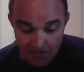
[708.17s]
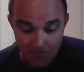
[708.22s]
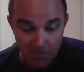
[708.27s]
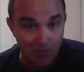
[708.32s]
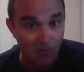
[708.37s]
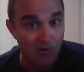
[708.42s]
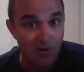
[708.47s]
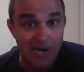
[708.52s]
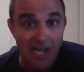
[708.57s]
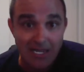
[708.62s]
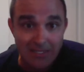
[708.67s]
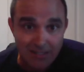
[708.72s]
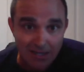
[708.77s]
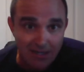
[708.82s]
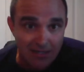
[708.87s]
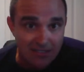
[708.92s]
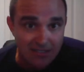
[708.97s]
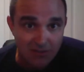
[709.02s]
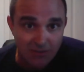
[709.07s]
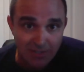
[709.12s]
But we're not
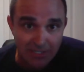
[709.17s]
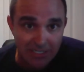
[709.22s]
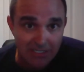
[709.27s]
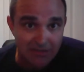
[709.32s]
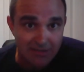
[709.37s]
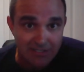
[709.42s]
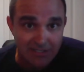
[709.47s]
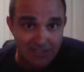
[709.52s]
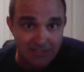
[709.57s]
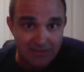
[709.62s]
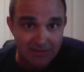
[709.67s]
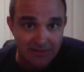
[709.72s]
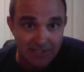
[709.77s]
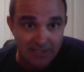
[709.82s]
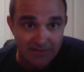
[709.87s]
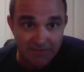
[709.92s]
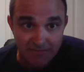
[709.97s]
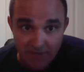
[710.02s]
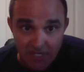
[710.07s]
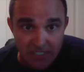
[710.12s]
done until we get this
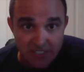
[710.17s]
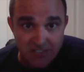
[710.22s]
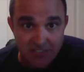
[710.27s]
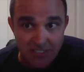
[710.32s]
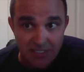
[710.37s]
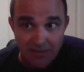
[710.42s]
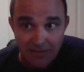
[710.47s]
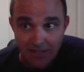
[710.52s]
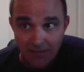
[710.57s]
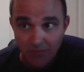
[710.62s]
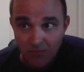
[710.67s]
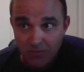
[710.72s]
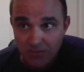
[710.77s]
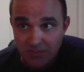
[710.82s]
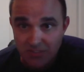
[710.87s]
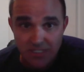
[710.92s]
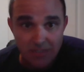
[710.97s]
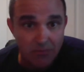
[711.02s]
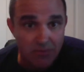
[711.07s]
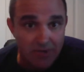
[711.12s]
thing finished, and then we'll
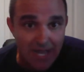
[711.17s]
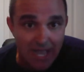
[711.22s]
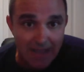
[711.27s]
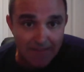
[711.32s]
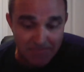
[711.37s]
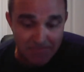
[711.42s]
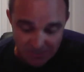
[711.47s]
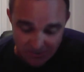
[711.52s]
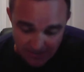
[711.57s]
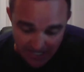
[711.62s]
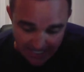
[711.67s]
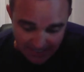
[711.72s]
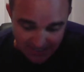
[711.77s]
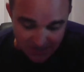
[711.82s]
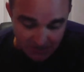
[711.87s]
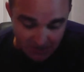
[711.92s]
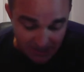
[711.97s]
see what happens next.